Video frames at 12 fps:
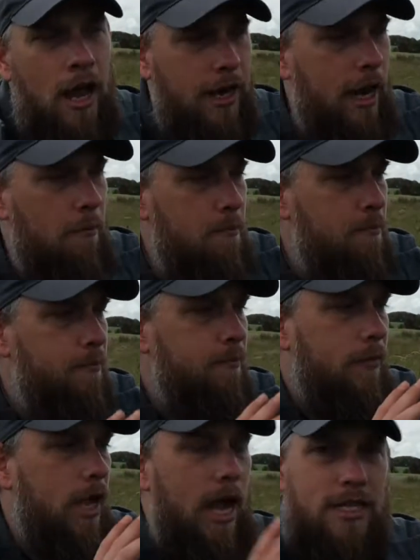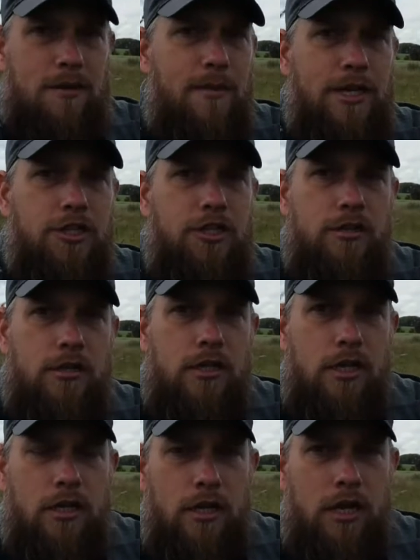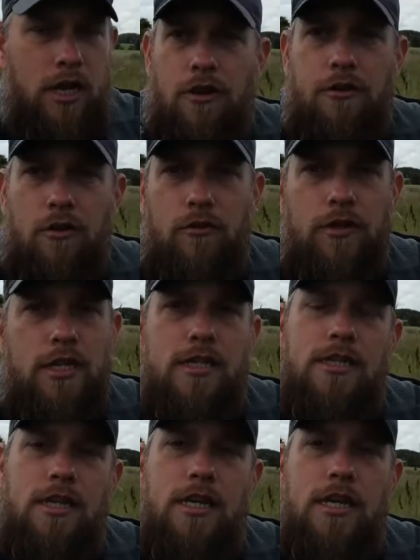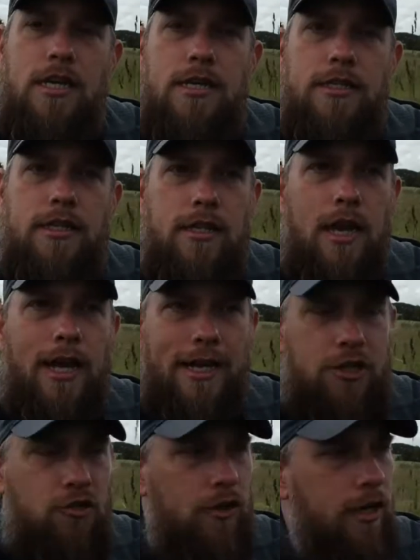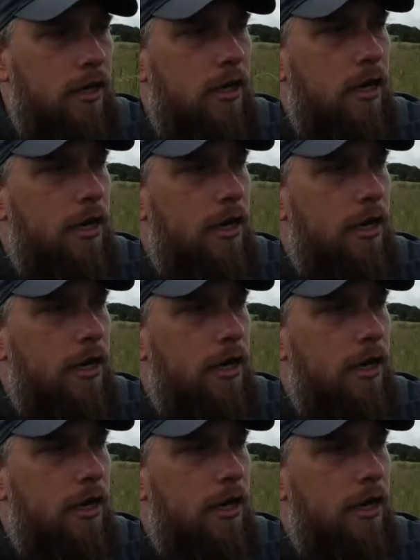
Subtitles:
Now, as I mentioned, nothing on this is electric